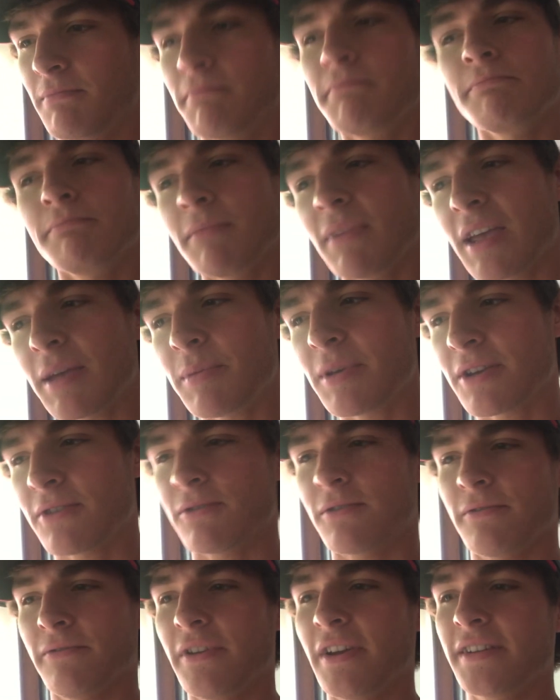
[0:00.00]
maybe
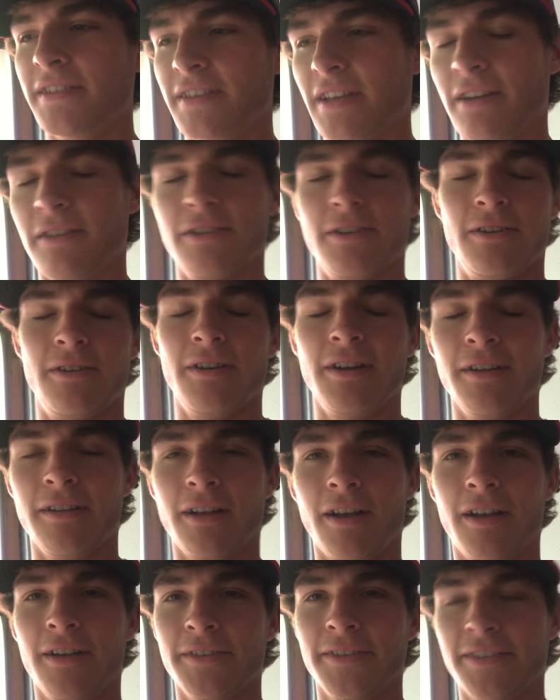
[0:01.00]
Corvettes. I don't
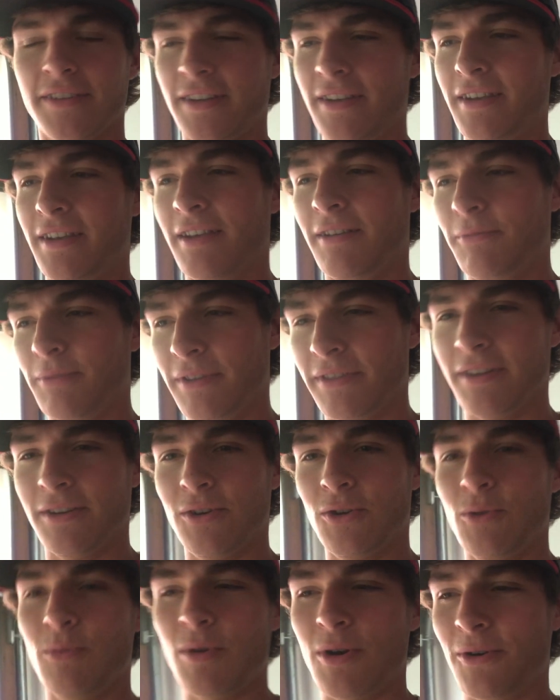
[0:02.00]
know. I'll see with the
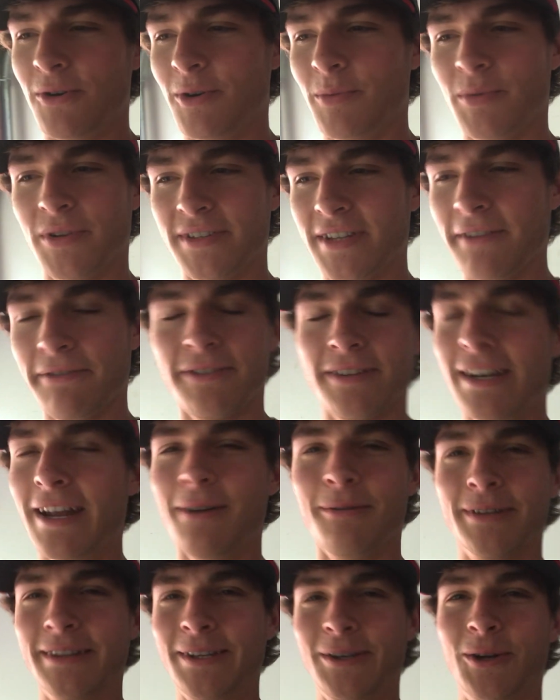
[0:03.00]
new motor, but definitely
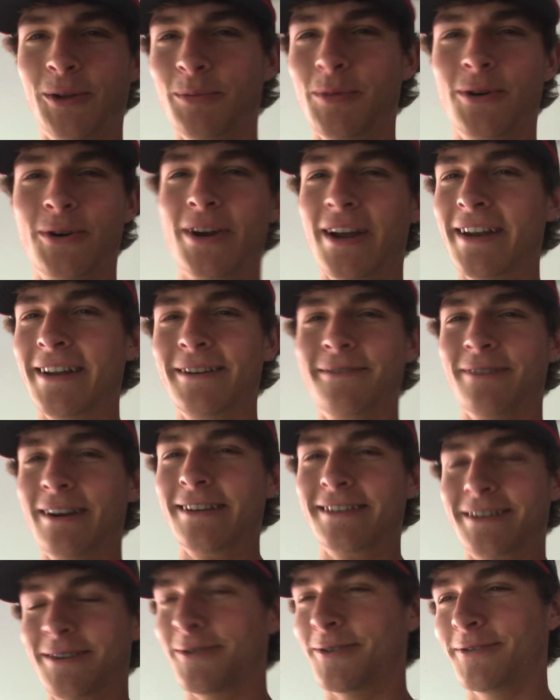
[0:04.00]
not with the old motor. I didn't
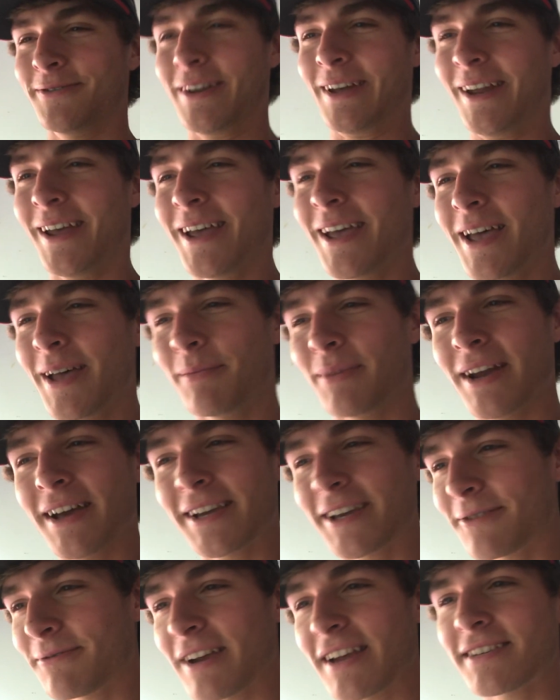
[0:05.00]
race a Corvette. But
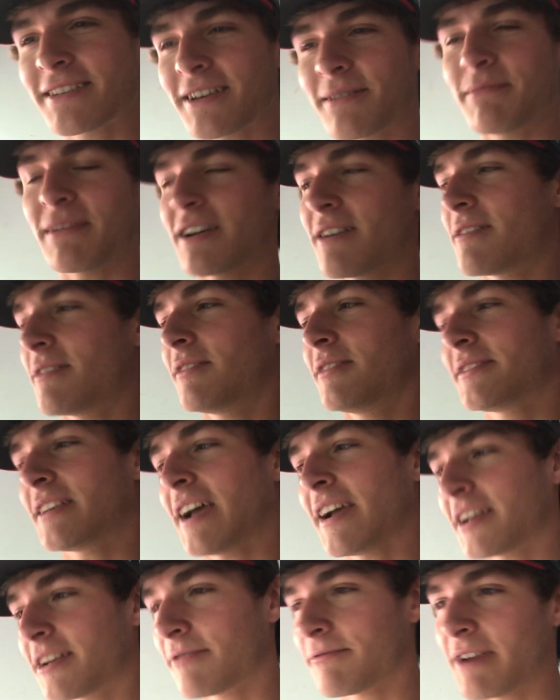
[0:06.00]
I could race Camaros.
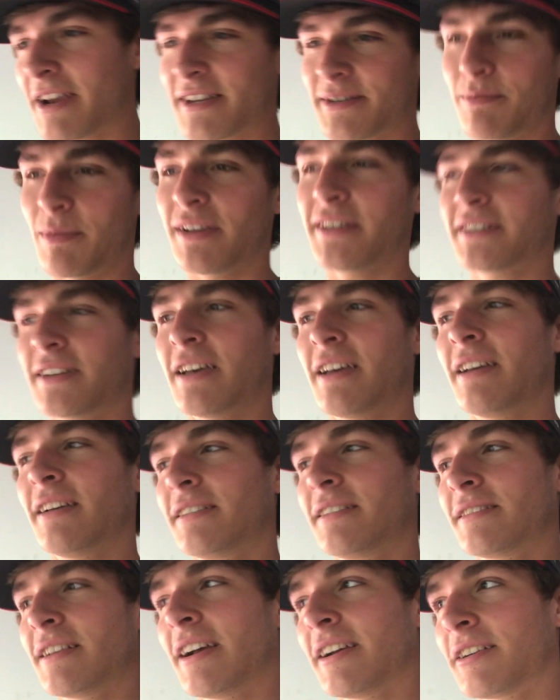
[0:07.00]
I could race
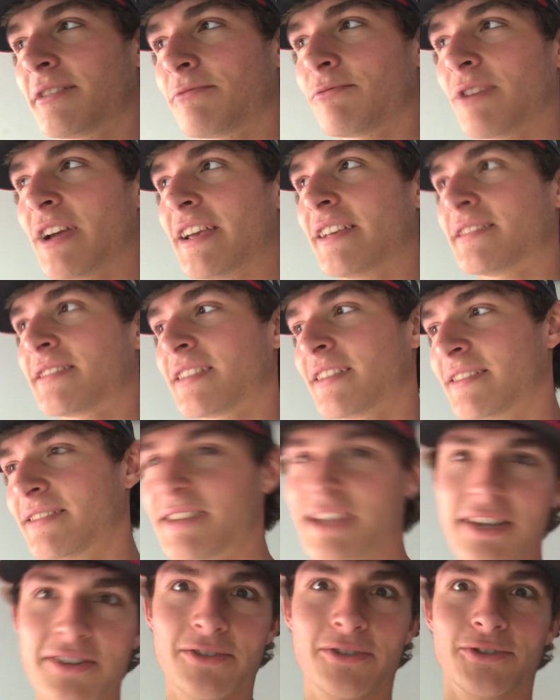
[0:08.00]
Mustangs. I could race
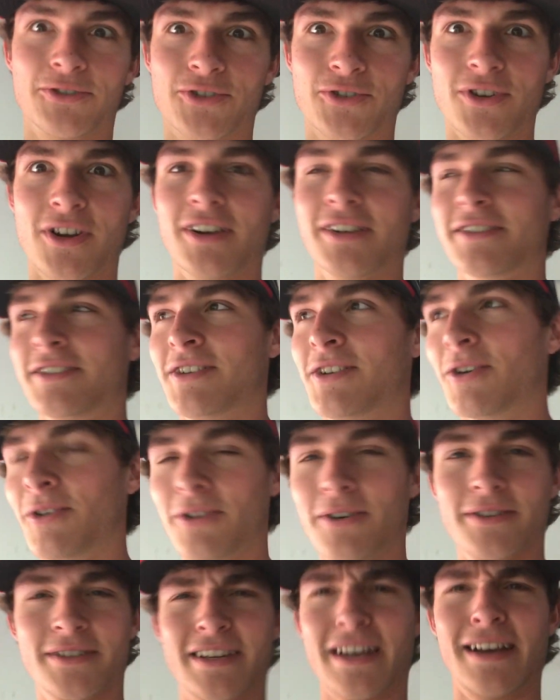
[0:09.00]
diesel trucks. You know,
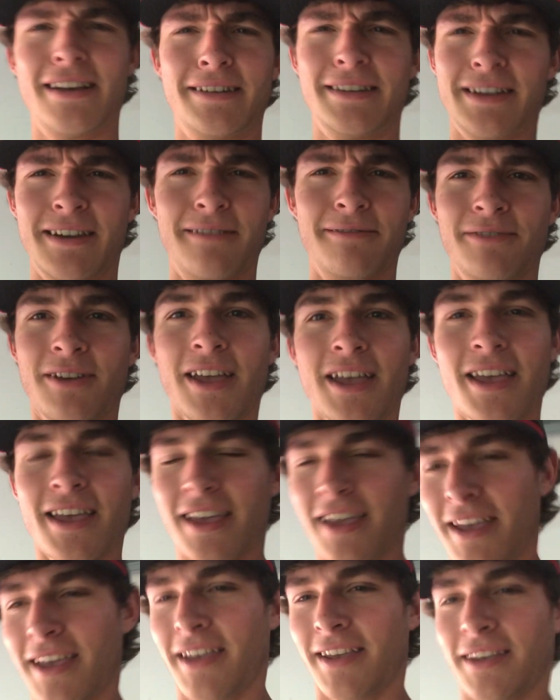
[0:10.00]
those guys have,
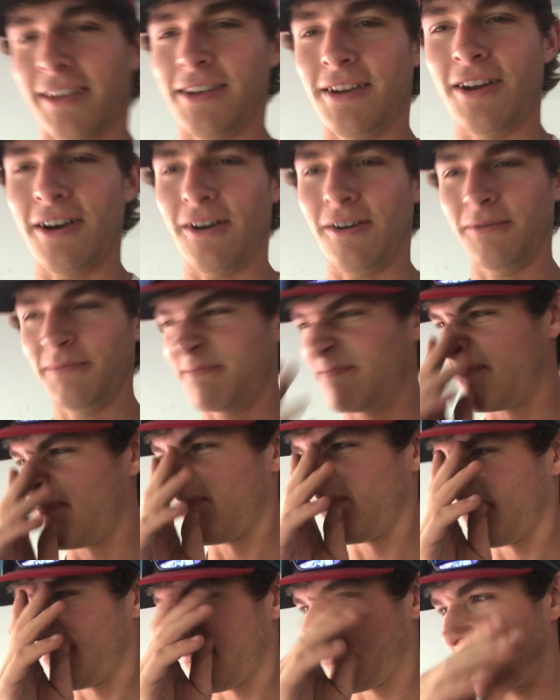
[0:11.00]
you know,
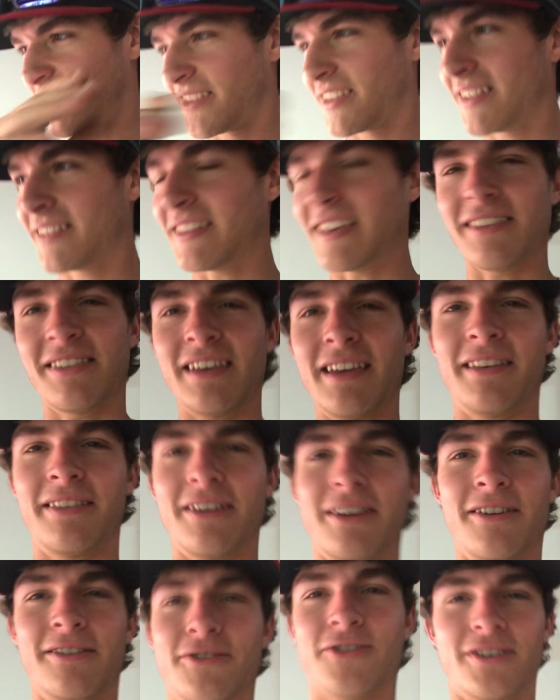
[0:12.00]
they think
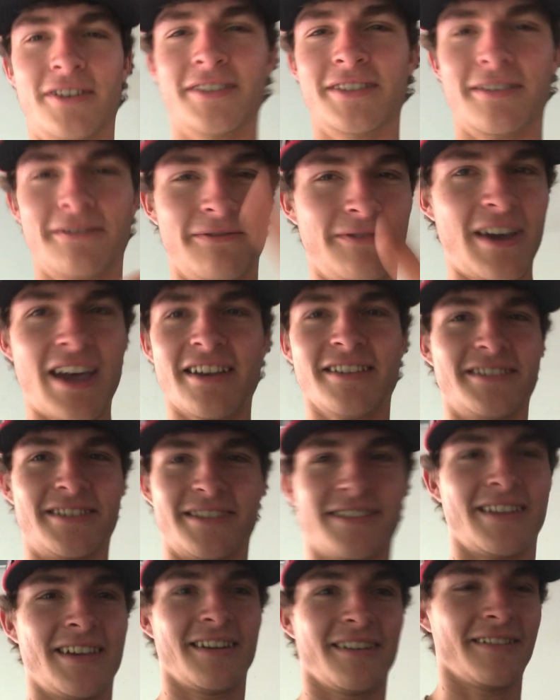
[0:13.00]
their truck's the
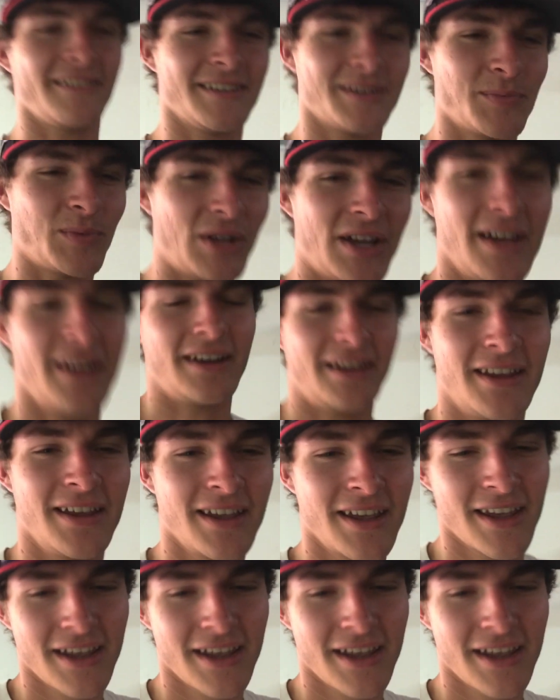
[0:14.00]
fastest thing on this planet.